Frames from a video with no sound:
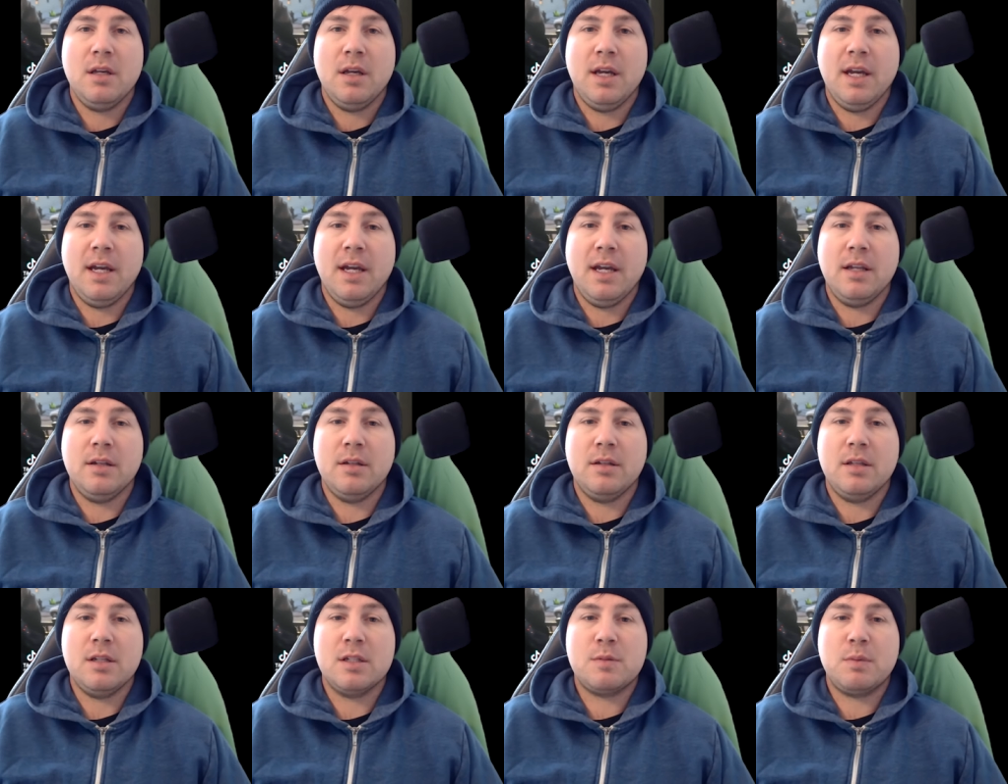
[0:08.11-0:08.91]

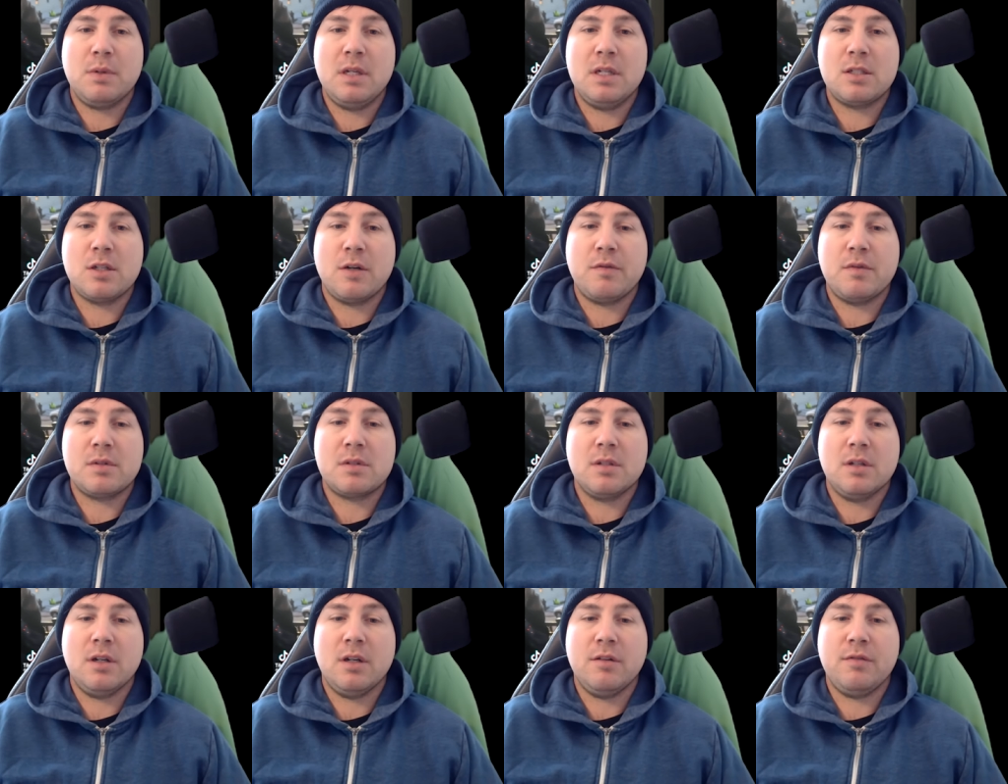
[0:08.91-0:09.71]
and this police
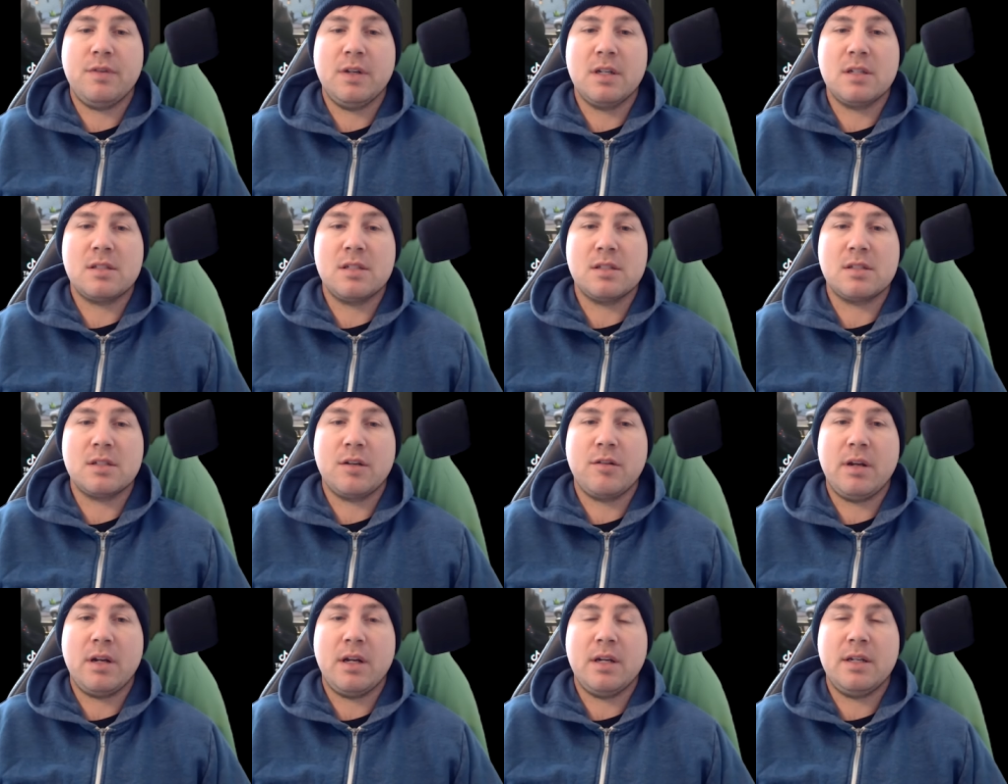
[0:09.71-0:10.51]
officer thinks it's a
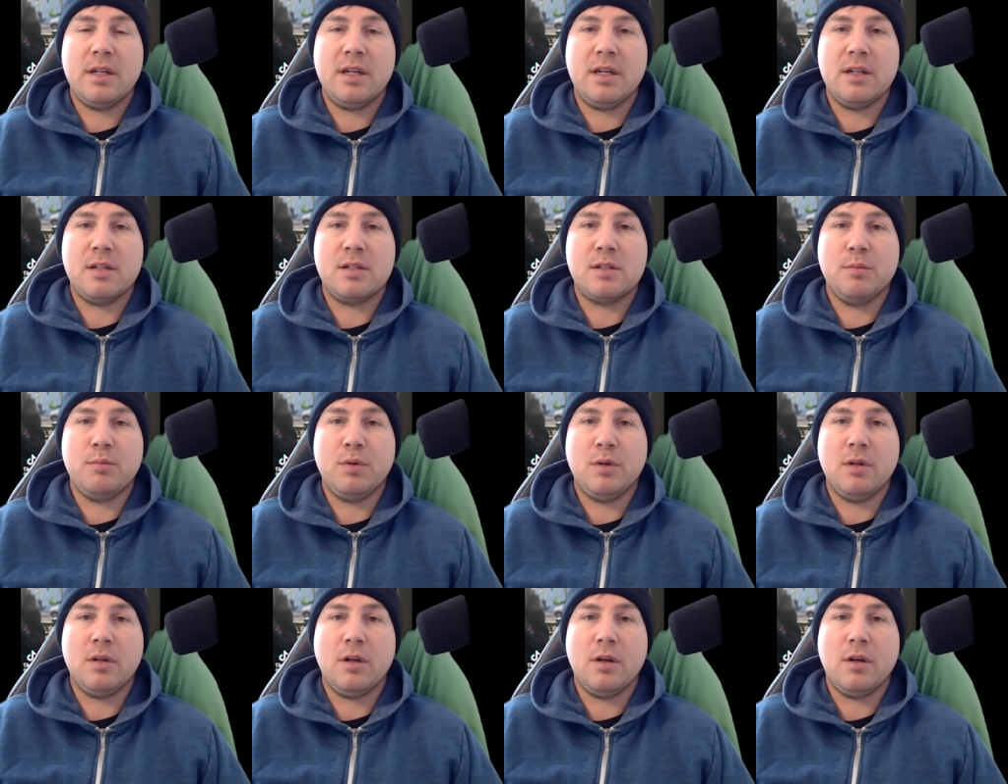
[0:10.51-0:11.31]
great idea to
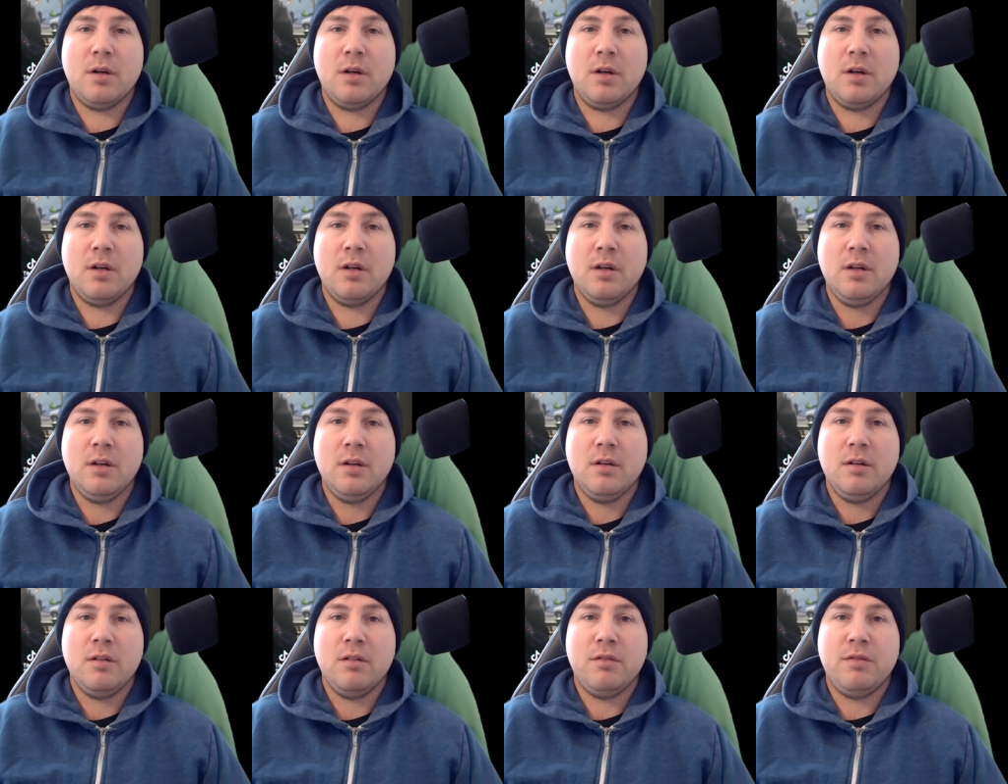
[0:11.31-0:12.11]
put her
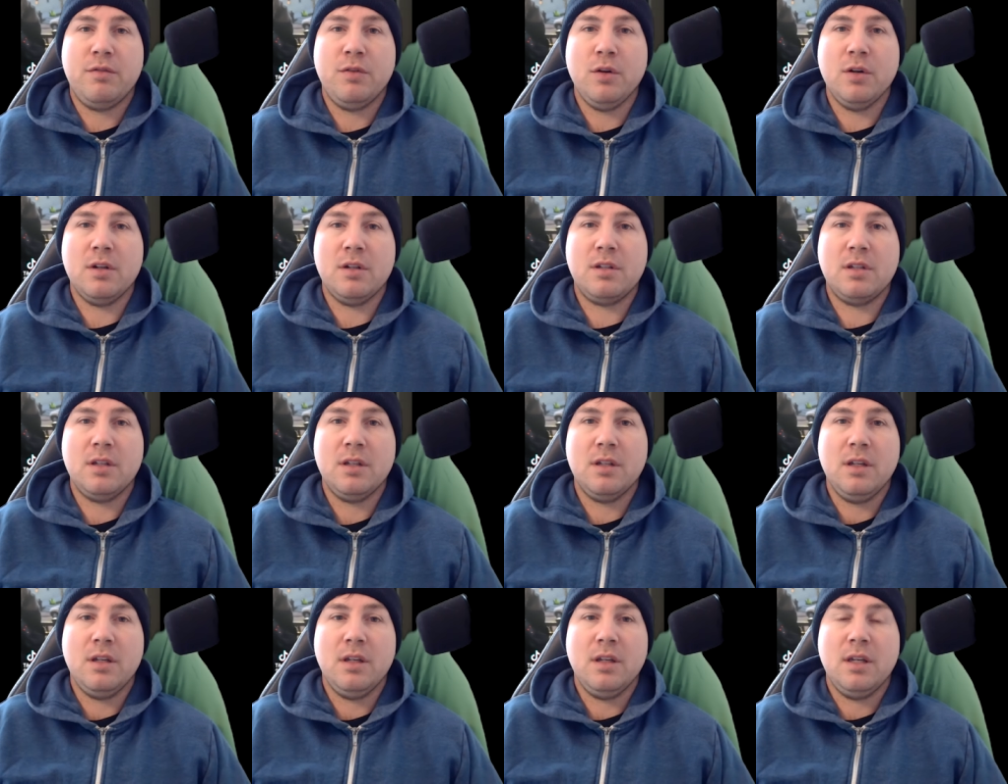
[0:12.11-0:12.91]
foot
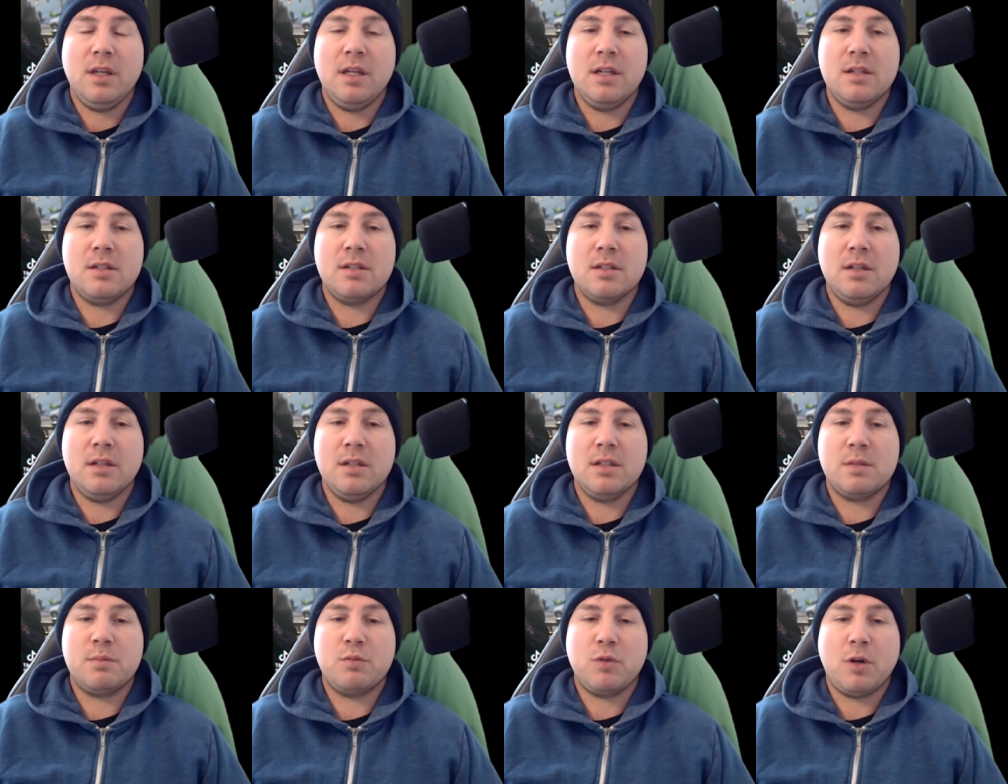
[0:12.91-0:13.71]
into
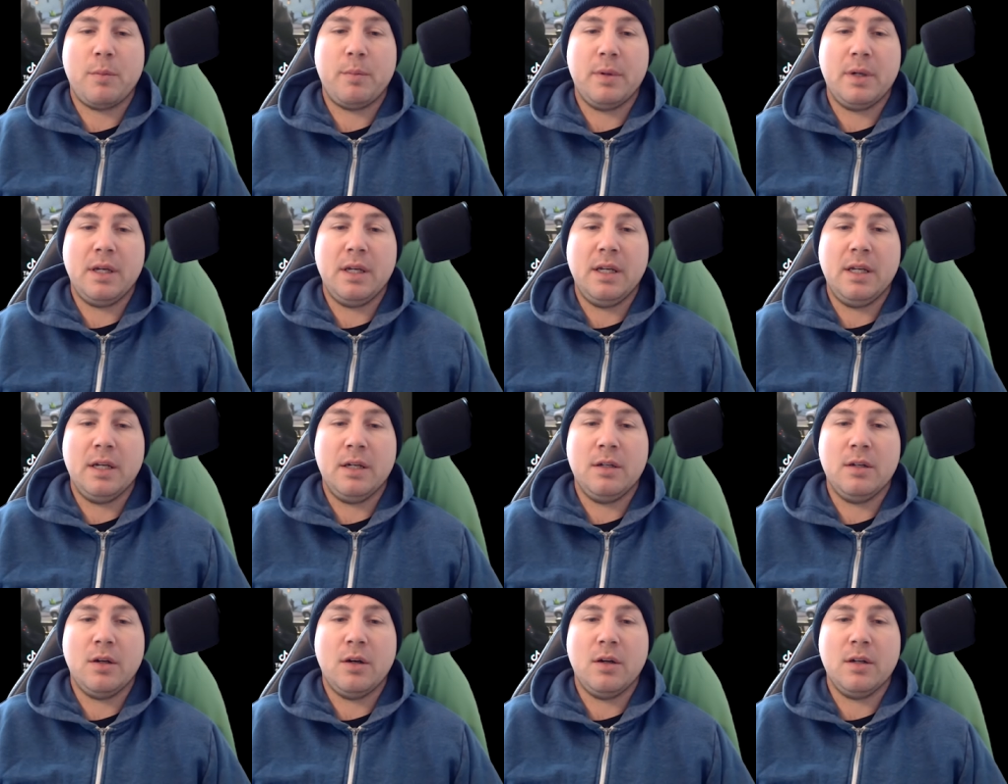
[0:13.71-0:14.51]
his property
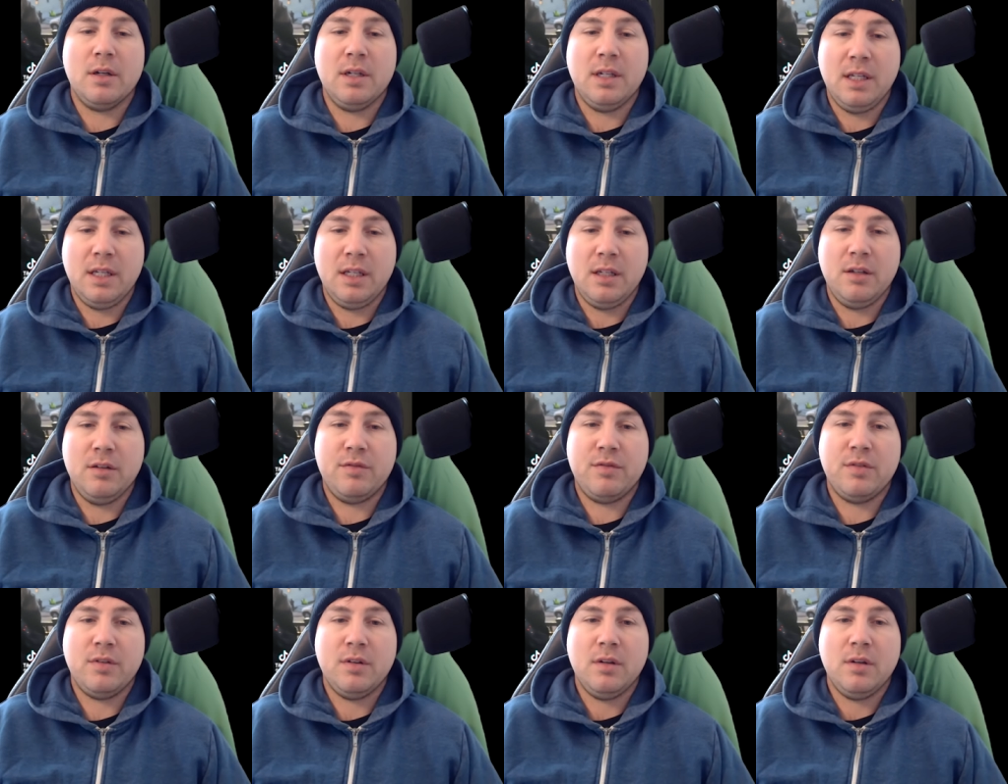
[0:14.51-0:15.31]
and not
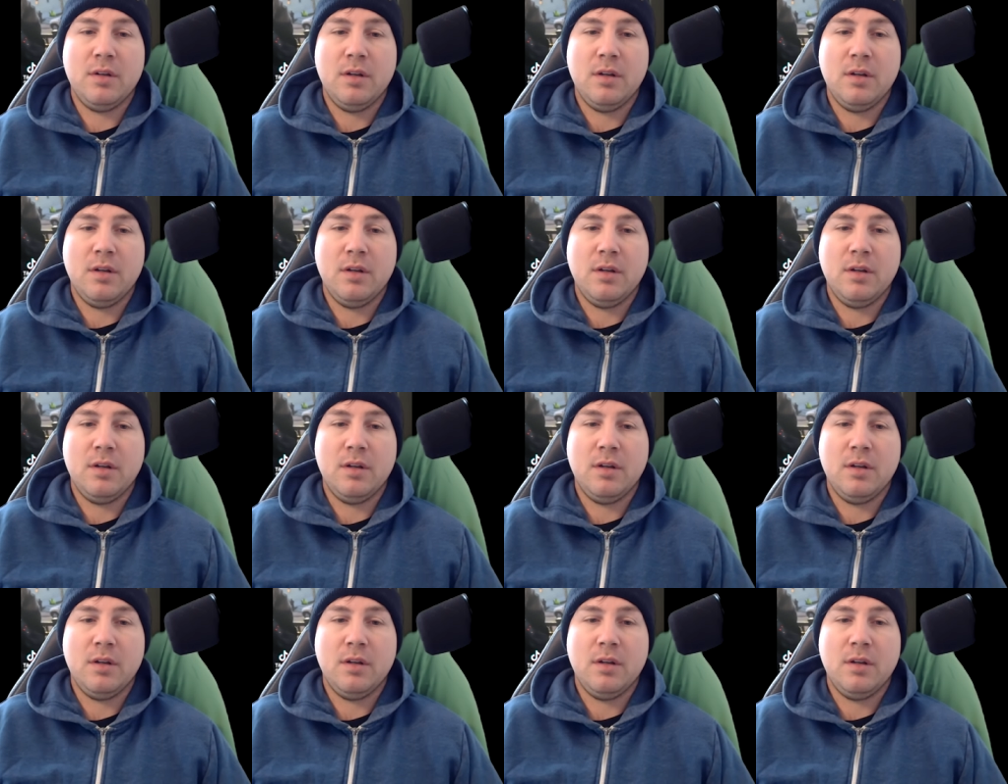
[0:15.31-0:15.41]
leave,